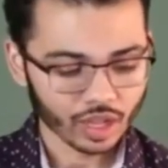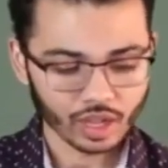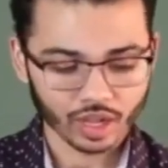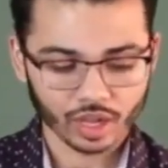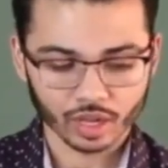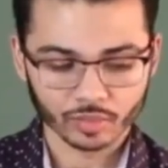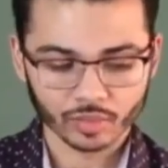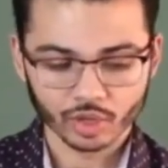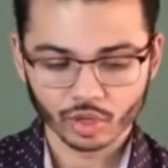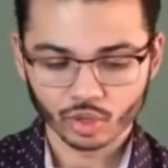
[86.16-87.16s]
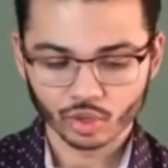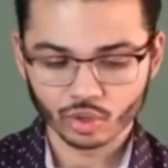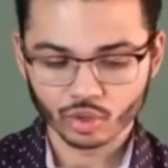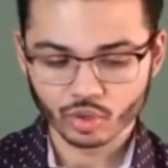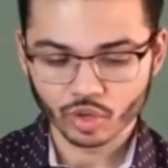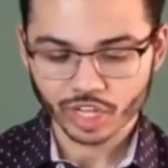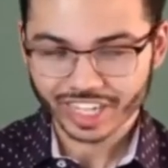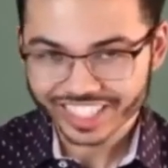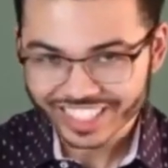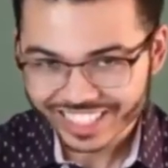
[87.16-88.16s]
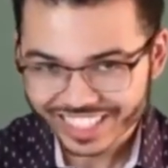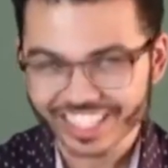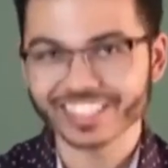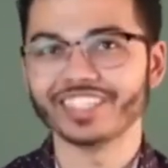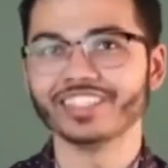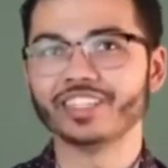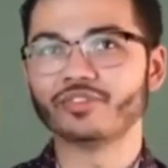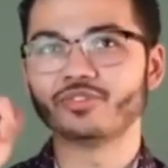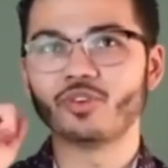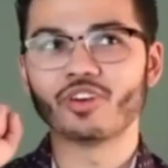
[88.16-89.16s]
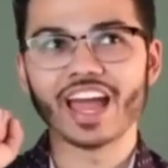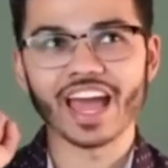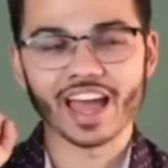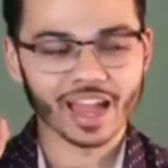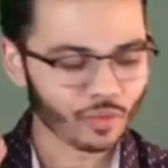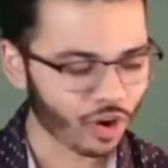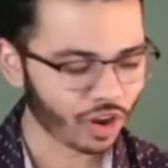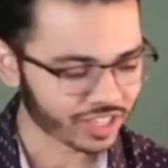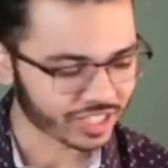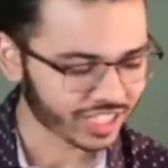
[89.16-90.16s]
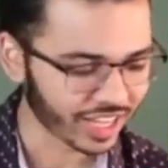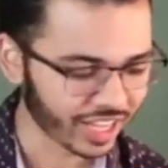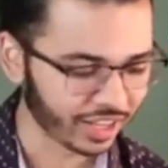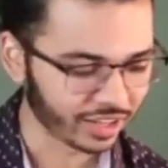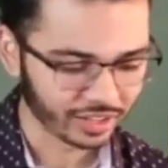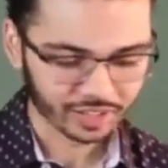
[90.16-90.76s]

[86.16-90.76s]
um, who consistently for I, I want to say,